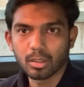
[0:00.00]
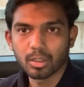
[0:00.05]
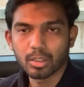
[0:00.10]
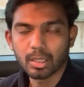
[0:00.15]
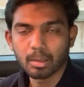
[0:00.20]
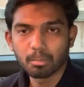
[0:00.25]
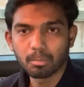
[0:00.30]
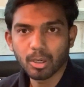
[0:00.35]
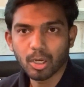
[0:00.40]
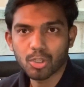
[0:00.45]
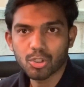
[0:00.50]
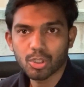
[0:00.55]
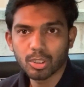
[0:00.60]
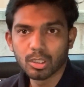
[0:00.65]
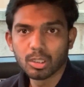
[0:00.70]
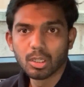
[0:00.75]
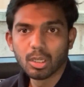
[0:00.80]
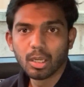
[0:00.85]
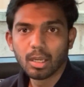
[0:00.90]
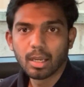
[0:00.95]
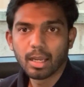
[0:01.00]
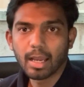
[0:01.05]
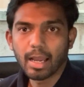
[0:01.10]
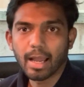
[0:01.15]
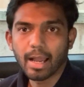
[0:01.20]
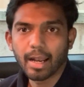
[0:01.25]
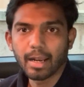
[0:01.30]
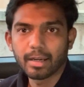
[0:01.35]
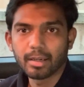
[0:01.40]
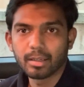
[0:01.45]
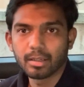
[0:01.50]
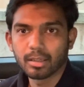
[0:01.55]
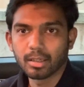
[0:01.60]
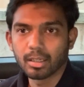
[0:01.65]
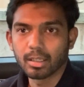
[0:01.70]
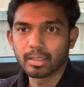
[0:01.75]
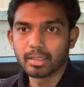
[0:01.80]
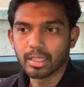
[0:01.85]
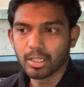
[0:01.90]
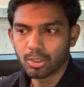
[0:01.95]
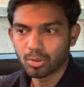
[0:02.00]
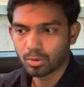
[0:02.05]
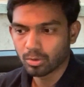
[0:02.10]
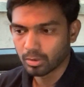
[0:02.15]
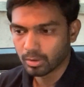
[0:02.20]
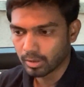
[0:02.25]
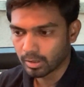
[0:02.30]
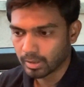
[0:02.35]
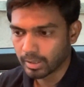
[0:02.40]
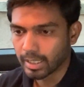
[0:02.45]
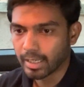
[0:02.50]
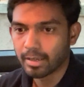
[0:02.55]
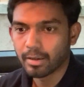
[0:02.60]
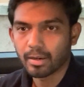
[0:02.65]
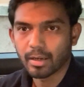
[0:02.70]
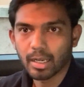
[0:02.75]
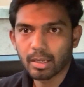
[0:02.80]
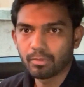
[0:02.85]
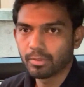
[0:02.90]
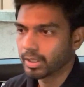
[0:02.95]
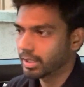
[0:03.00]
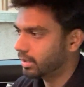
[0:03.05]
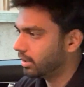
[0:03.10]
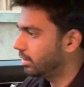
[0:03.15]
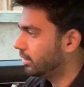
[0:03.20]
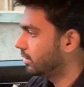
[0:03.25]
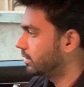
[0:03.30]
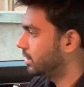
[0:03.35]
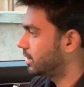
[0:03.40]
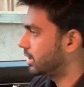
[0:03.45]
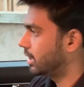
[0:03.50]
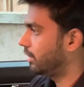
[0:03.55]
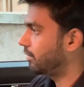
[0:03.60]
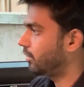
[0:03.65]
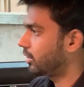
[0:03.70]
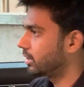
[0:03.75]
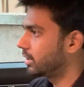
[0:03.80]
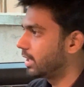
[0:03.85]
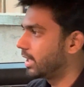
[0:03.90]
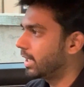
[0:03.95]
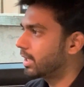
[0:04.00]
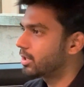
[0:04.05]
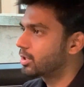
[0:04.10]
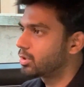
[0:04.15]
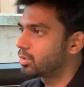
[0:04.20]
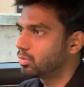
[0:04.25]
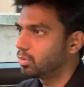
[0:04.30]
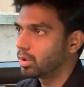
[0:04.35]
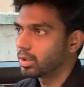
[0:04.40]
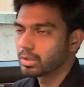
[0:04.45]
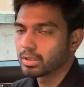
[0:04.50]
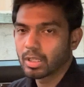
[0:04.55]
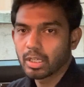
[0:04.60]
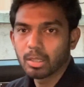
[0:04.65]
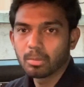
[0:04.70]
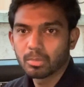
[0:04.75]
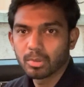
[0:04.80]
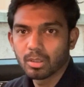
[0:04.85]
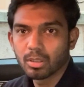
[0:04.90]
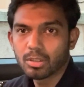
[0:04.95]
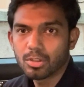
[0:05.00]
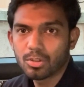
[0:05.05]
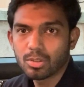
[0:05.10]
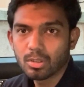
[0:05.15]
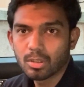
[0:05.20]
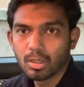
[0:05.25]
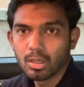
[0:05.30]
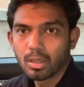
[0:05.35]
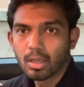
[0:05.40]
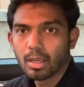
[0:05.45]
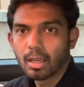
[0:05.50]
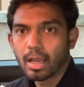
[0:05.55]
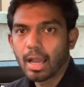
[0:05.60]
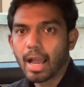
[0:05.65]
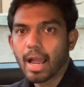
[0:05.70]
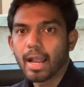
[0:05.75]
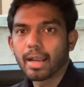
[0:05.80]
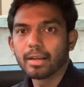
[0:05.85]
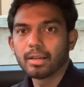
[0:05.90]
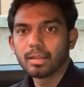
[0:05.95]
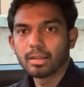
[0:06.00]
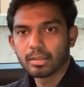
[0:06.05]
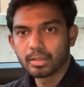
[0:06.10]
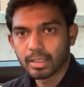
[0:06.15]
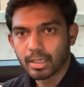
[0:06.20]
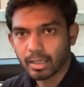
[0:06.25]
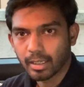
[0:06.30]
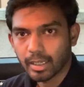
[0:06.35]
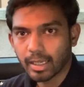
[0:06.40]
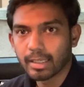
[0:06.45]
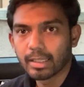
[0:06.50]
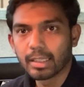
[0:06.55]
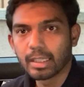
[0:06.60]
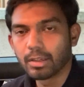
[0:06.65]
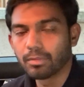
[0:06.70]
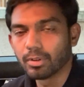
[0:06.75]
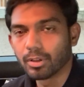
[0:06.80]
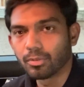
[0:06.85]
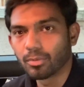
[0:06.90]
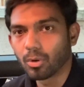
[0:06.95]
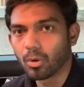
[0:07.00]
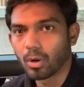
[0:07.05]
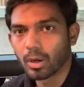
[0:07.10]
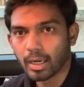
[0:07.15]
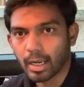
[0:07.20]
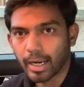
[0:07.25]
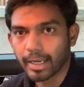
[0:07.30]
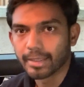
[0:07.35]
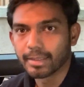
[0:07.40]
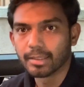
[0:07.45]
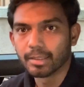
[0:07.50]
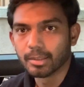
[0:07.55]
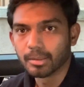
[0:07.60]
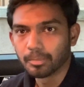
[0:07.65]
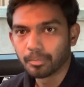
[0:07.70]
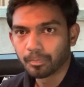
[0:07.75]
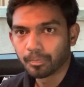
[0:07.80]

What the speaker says: temperature, and then you could then rev it, say for the next 2 or 3 minutes, and then again leave it on idle.